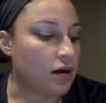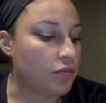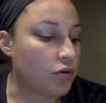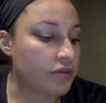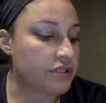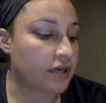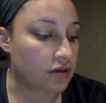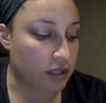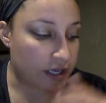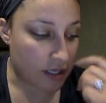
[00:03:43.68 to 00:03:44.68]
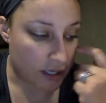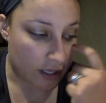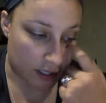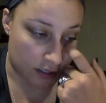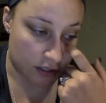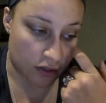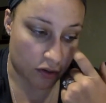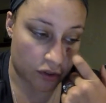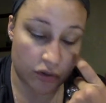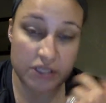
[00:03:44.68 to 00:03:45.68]
momentarily, and
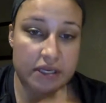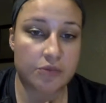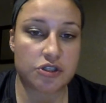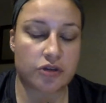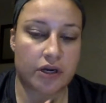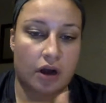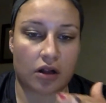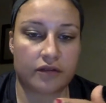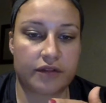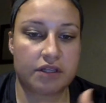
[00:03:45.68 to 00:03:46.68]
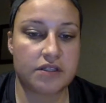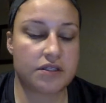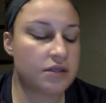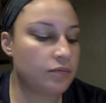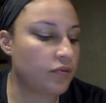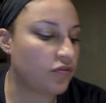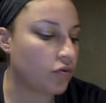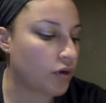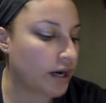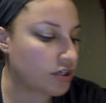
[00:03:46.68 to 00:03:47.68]
so you can demonstrate all of these
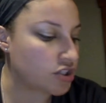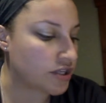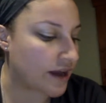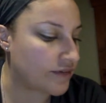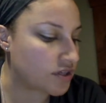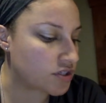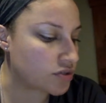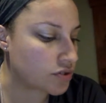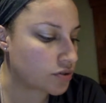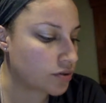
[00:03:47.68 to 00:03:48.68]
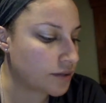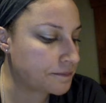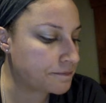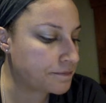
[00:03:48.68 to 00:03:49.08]
before actually having the student do it.